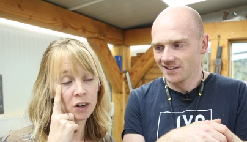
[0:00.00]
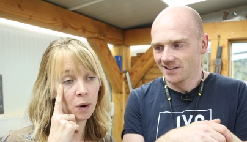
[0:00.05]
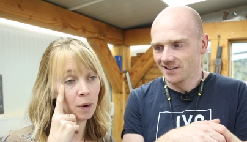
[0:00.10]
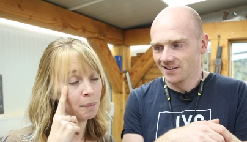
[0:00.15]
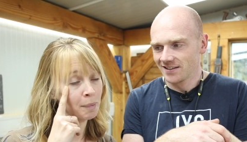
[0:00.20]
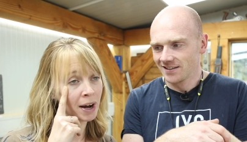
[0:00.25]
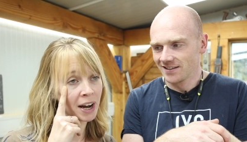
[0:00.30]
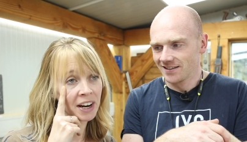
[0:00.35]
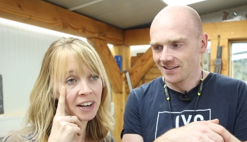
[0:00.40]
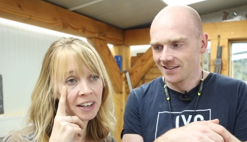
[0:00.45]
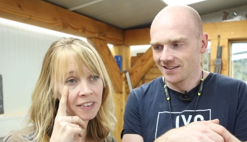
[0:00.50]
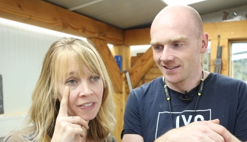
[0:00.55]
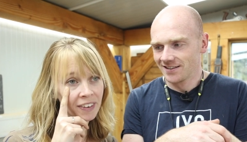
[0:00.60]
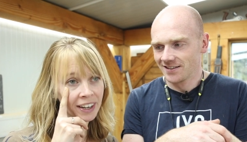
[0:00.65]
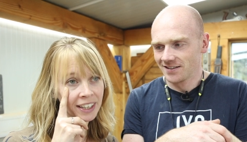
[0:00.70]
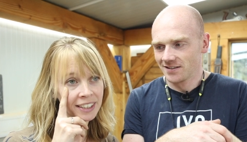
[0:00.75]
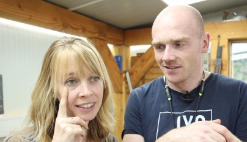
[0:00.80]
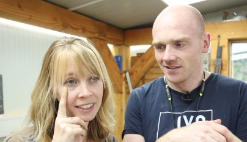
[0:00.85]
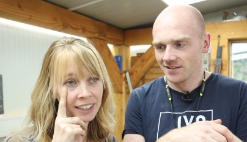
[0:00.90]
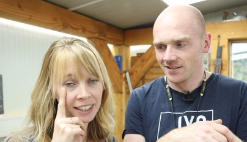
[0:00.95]
Speaker 1: my only
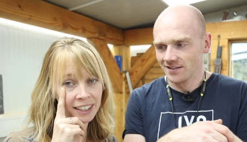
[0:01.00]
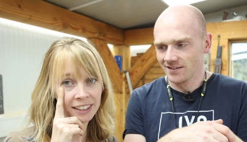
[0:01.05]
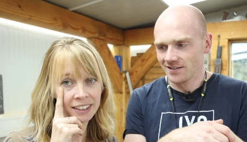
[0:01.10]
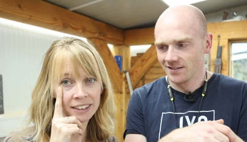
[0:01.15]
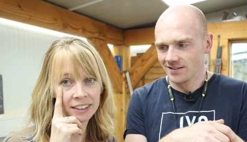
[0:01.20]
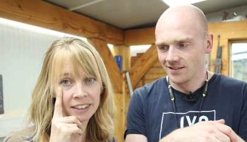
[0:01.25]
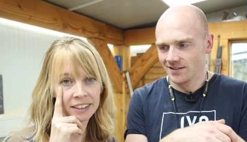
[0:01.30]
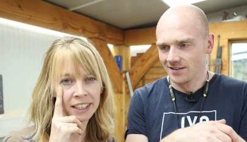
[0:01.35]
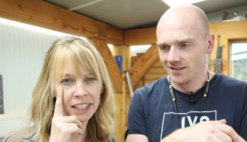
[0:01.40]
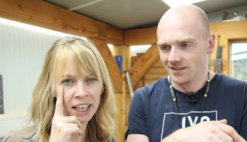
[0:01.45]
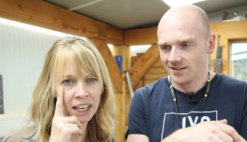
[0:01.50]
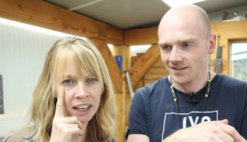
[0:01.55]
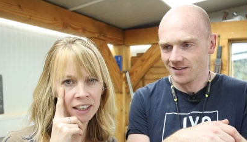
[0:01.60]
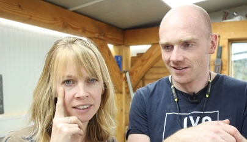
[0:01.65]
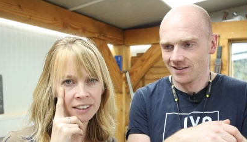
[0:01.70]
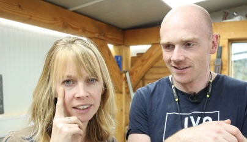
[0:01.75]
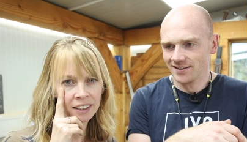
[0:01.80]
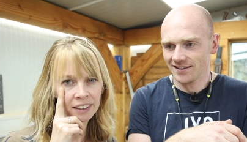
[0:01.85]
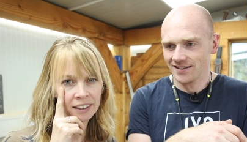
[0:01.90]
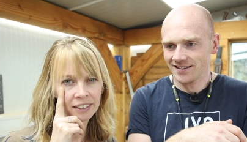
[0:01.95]
advice is
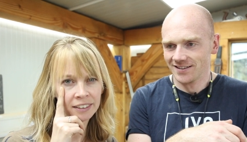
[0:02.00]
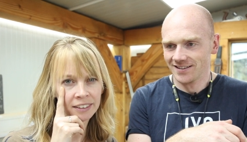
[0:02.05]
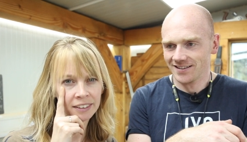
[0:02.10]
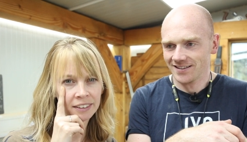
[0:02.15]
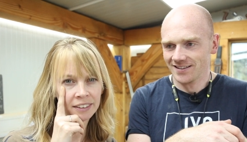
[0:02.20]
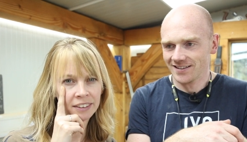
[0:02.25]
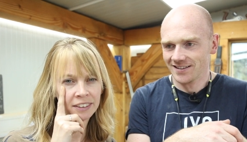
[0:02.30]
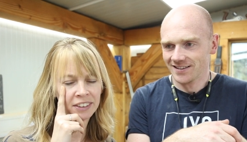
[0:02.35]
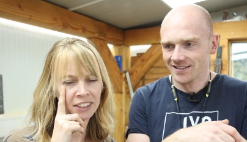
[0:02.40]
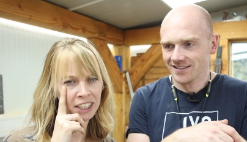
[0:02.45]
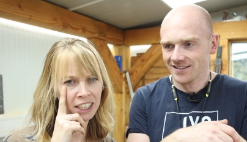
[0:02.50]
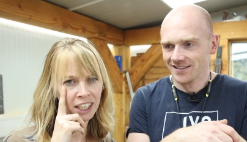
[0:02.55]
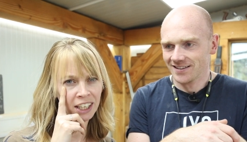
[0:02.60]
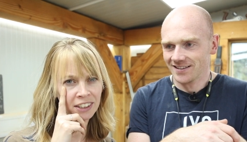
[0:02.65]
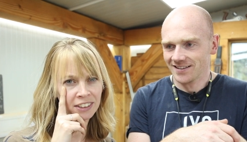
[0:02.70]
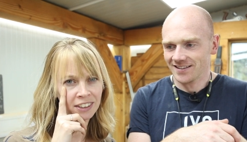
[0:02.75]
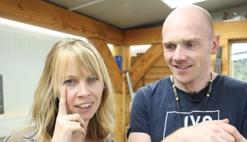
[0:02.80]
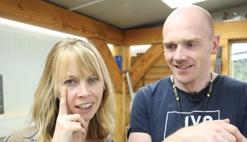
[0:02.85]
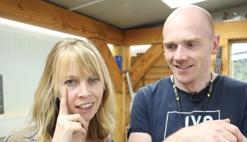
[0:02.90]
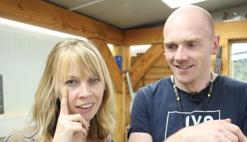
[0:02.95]
declutter,
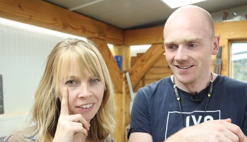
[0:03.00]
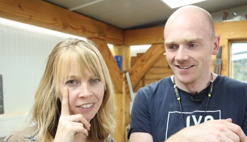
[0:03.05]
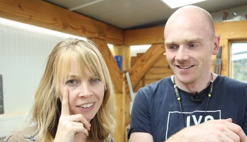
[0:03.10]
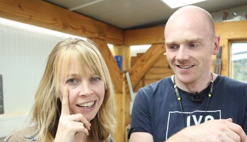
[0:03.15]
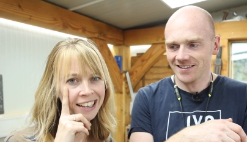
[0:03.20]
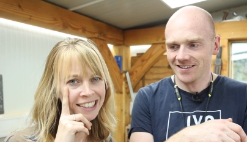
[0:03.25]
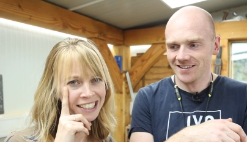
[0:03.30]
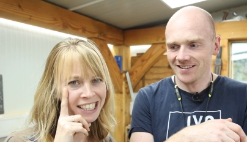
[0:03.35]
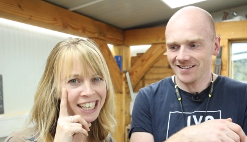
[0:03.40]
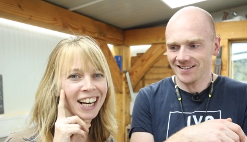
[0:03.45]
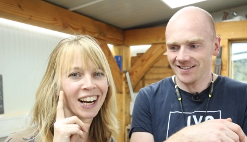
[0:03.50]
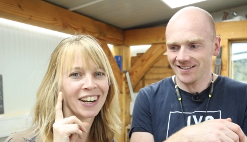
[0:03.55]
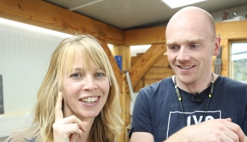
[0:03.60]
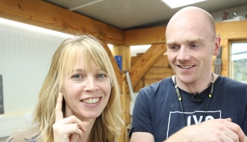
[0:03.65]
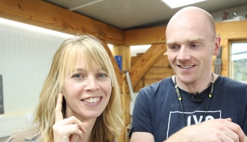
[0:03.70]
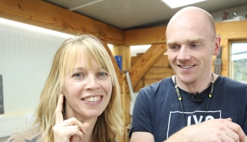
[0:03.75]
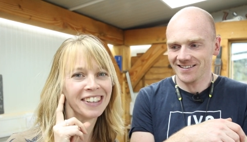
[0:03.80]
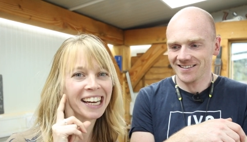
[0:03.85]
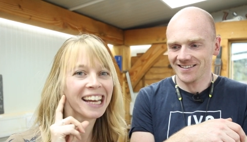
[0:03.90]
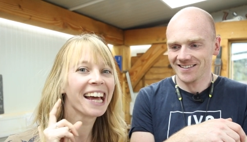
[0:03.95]
declutter, then
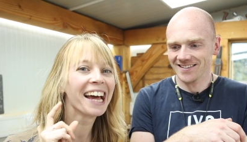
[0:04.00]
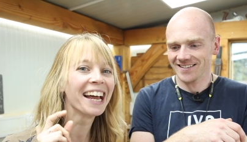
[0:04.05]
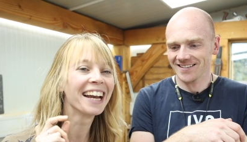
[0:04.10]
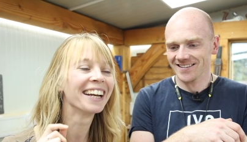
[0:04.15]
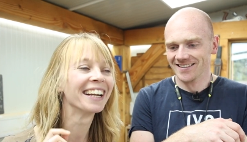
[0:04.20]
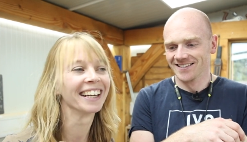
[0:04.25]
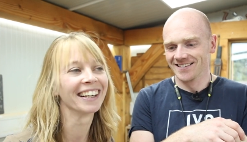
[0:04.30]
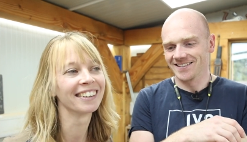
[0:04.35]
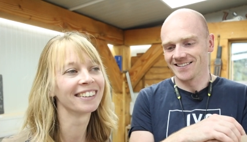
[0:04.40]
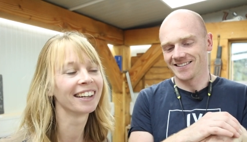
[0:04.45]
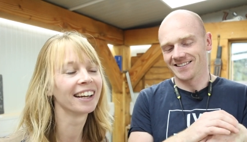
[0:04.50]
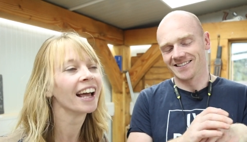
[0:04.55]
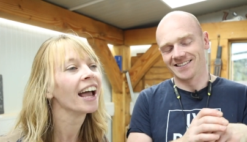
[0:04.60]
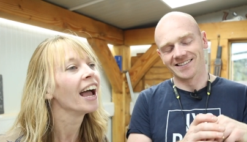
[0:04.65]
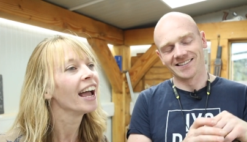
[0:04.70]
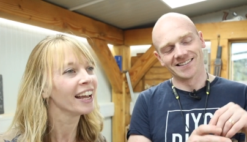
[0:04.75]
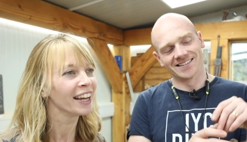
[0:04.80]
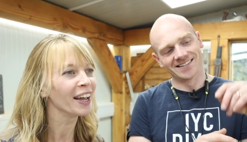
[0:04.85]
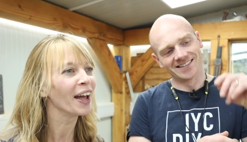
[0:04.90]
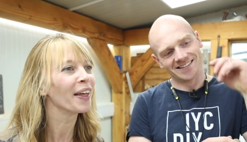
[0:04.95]
declutter again. And I was like,
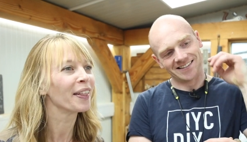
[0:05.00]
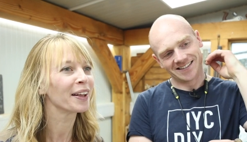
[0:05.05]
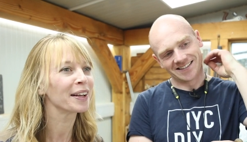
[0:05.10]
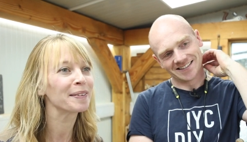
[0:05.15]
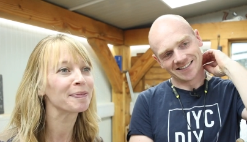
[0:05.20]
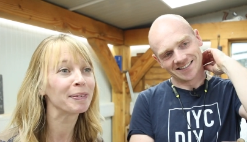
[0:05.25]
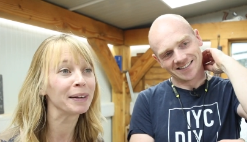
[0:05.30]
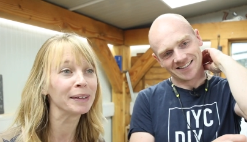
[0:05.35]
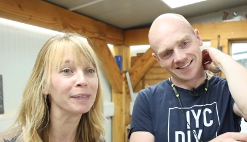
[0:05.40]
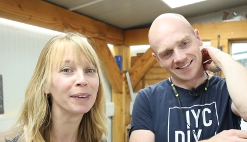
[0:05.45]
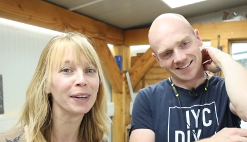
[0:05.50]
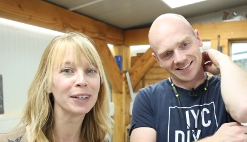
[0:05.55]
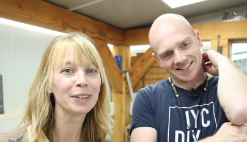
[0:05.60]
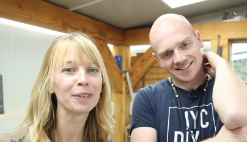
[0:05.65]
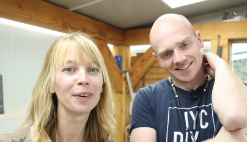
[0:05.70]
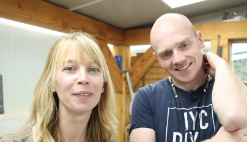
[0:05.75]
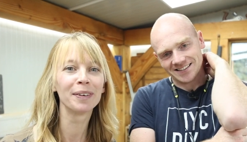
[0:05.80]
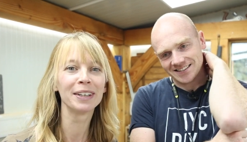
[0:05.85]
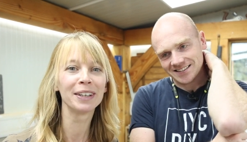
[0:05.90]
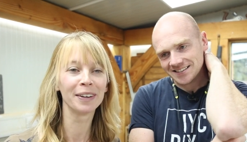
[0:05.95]
yeah. yeah. that's pretty much
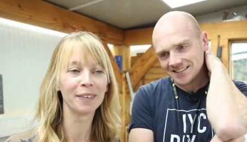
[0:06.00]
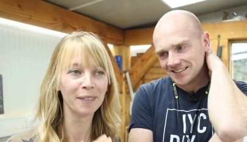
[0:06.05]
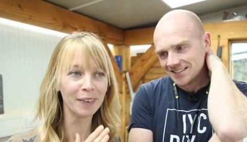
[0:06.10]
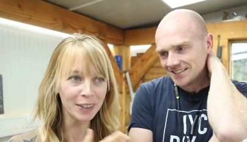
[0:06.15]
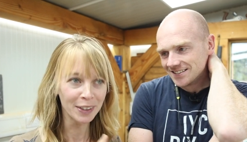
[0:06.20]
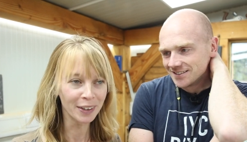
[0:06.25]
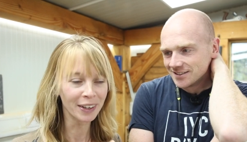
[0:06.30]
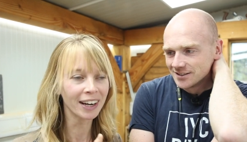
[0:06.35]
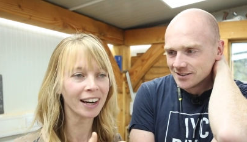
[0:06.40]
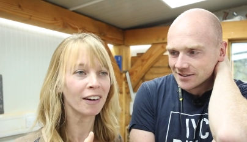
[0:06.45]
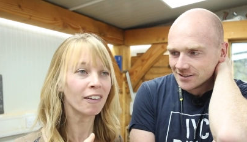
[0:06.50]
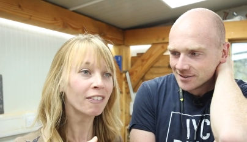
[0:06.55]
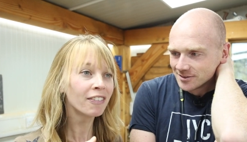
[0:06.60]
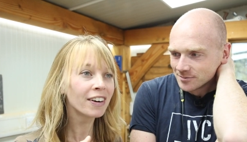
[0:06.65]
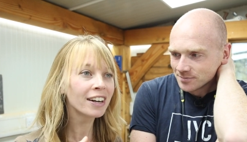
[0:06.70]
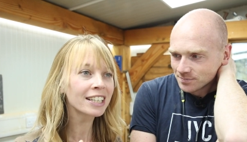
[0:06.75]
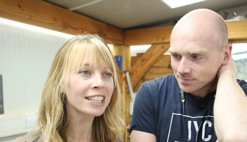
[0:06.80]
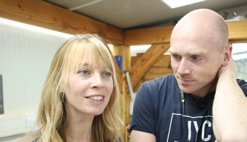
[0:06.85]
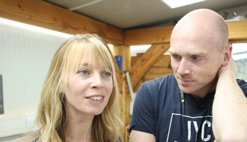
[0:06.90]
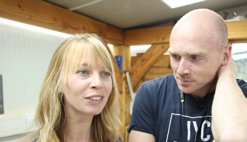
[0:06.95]
what we're doing. We're doing a
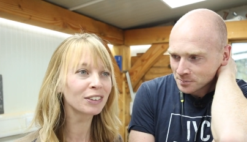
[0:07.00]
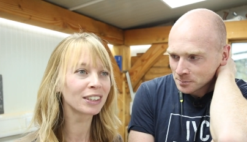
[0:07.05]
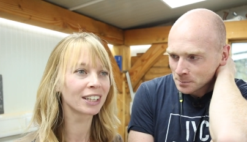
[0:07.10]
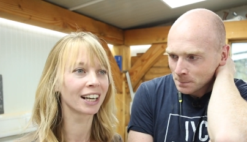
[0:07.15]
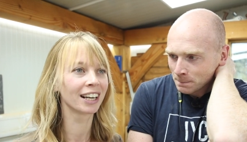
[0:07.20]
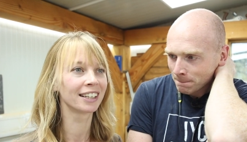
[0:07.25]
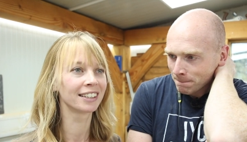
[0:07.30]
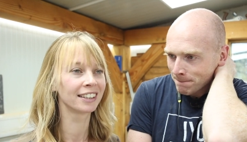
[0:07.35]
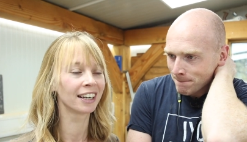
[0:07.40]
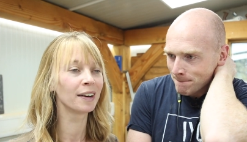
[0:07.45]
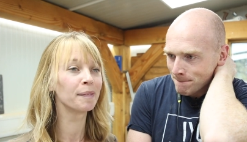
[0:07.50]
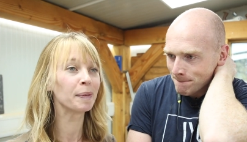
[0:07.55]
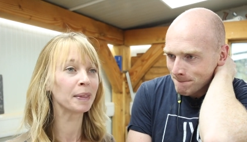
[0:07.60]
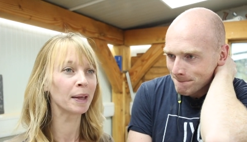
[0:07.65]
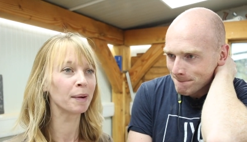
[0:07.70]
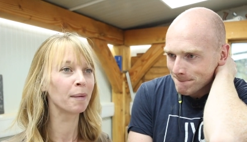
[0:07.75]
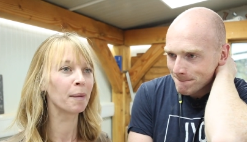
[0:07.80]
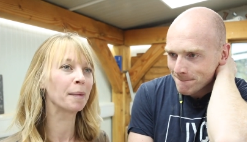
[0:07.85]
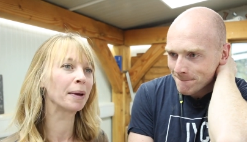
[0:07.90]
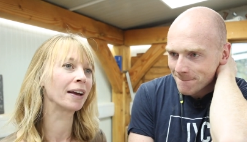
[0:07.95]
first order declutter, but
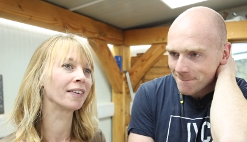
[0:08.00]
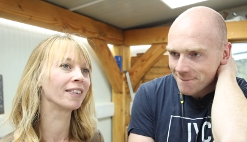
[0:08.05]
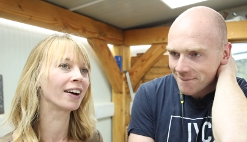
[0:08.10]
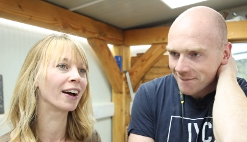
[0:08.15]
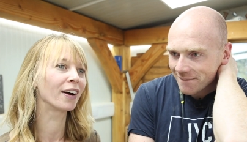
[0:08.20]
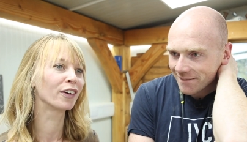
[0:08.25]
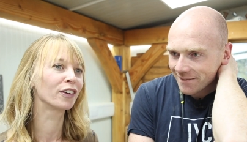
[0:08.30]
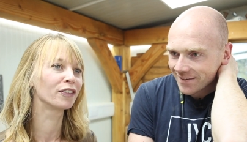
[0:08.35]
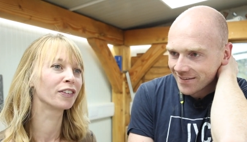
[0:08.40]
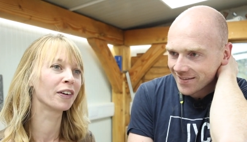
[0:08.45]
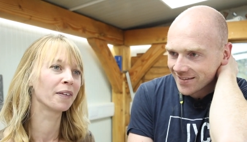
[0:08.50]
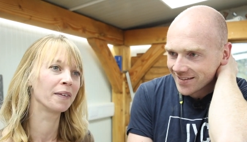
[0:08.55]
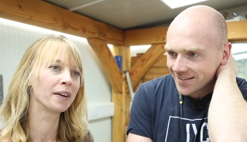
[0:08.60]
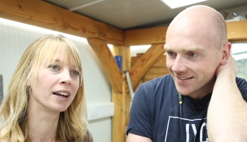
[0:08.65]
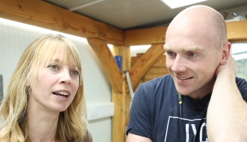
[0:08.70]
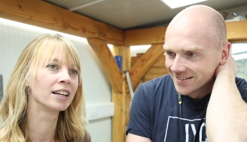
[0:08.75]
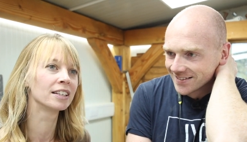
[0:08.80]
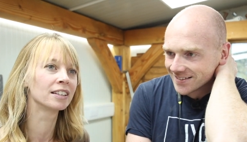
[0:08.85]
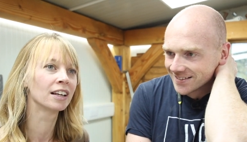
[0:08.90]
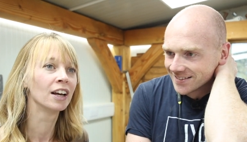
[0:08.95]
then when we have a house
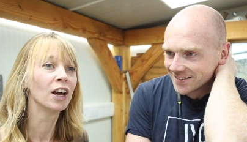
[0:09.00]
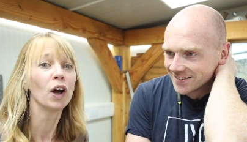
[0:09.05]
viewing, it's